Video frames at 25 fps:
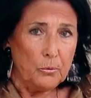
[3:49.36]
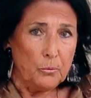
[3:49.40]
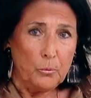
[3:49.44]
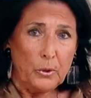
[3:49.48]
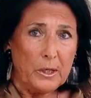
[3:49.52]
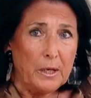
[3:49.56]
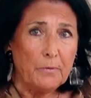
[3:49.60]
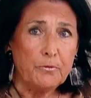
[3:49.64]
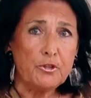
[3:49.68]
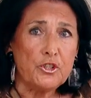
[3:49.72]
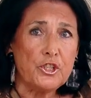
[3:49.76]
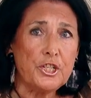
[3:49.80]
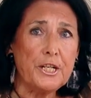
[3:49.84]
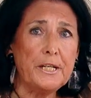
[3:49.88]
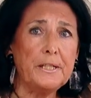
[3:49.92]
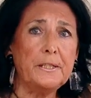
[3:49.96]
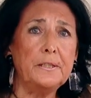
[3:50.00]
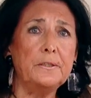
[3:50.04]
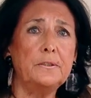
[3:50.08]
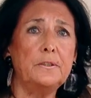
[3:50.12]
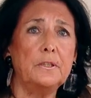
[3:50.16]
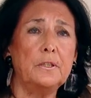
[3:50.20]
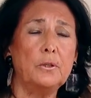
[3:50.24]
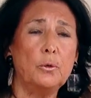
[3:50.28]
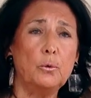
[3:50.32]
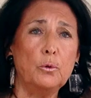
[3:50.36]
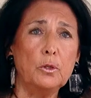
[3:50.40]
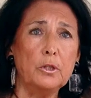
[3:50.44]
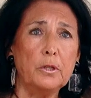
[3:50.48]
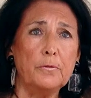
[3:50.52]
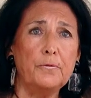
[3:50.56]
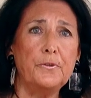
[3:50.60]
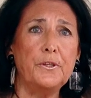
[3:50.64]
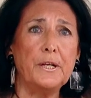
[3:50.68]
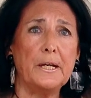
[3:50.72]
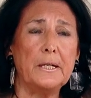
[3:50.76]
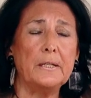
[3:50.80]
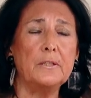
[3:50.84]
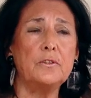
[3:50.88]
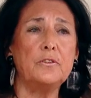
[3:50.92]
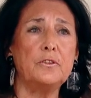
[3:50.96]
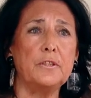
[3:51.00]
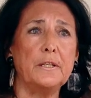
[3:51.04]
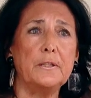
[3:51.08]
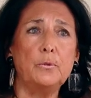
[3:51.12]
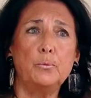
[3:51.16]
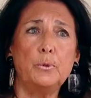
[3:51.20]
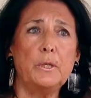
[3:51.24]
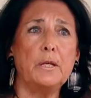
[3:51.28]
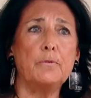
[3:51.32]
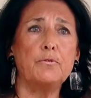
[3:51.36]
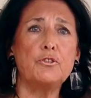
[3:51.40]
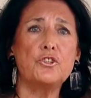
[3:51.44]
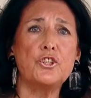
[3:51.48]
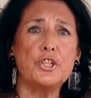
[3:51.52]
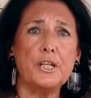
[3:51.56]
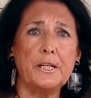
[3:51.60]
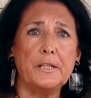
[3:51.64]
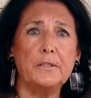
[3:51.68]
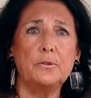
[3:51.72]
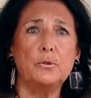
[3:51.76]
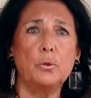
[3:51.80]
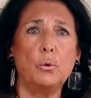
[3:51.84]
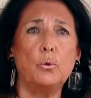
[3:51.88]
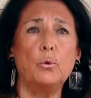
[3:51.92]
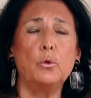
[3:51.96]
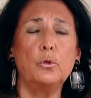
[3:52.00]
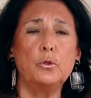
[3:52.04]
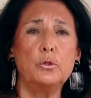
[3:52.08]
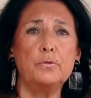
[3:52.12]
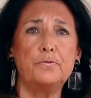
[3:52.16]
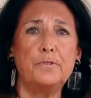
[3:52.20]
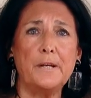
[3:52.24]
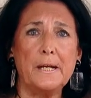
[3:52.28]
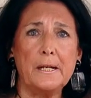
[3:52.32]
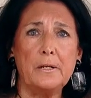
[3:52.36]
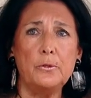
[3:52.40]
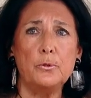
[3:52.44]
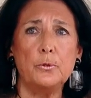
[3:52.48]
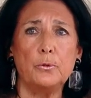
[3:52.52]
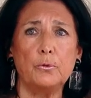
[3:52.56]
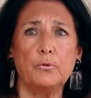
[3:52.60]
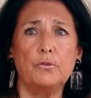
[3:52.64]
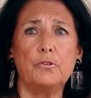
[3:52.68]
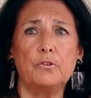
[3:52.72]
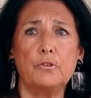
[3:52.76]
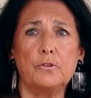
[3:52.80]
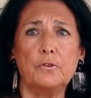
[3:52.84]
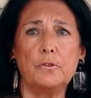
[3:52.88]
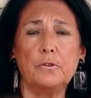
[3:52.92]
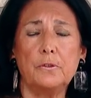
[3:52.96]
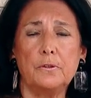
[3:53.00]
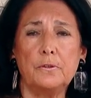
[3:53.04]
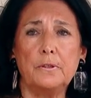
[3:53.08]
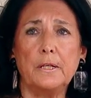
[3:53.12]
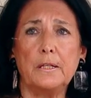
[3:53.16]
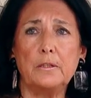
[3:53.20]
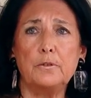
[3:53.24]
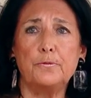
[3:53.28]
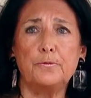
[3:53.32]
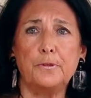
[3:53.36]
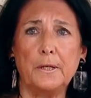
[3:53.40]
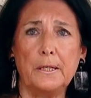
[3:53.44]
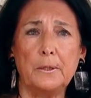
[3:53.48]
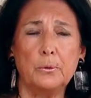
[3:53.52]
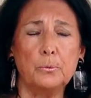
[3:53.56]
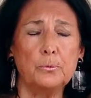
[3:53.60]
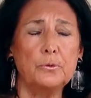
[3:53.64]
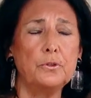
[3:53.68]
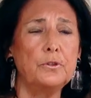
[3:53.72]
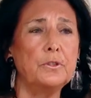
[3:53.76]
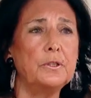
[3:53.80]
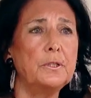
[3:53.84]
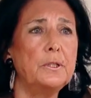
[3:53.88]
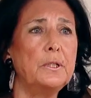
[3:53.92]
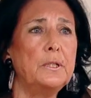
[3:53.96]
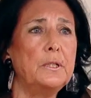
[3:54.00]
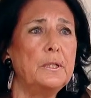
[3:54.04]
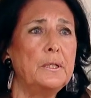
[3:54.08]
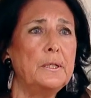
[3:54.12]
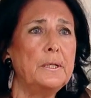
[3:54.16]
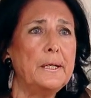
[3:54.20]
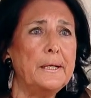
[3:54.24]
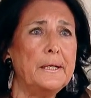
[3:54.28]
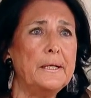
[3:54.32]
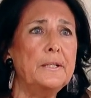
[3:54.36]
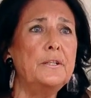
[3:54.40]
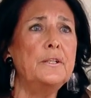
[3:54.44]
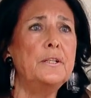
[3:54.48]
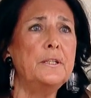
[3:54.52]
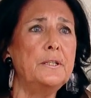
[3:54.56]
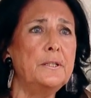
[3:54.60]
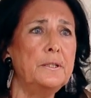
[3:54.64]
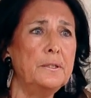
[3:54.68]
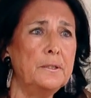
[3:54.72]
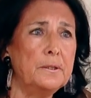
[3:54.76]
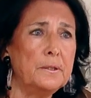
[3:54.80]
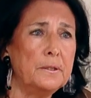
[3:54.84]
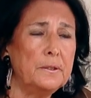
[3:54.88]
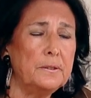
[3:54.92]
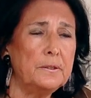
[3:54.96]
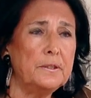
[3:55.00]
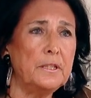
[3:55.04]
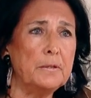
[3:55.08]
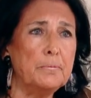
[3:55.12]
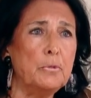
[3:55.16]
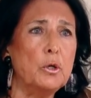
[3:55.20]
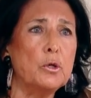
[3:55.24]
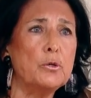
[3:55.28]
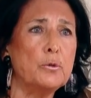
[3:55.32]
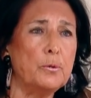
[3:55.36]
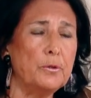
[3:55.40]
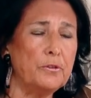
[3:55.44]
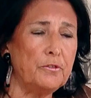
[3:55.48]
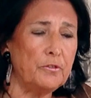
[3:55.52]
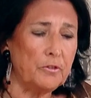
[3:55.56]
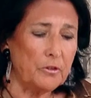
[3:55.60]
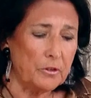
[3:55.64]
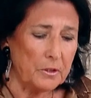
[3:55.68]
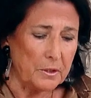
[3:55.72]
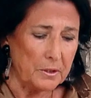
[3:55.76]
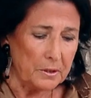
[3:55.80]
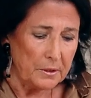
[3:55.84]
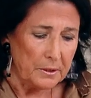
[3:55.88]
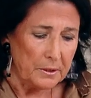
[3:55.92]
We have shared all of that, and we have shared all the values that found any democracy.